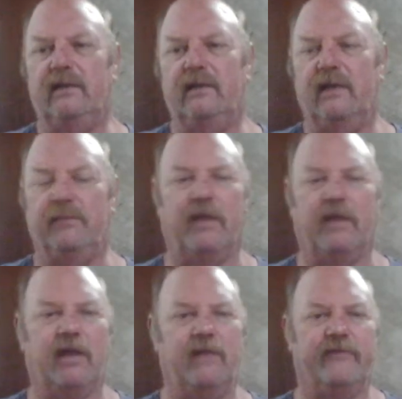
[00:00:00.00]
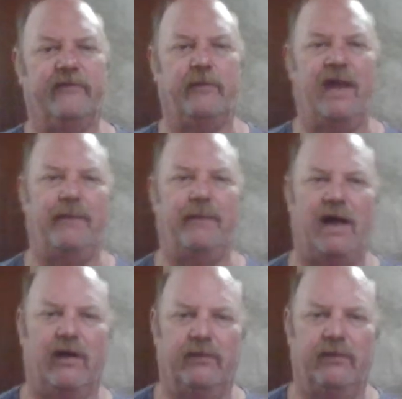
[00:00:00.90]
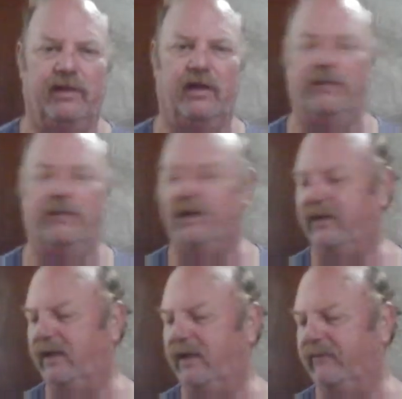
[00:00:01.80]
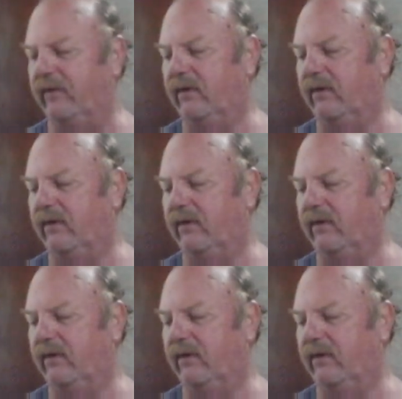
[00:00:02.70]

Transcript: unplugging them from main power and plugging them into the inverter.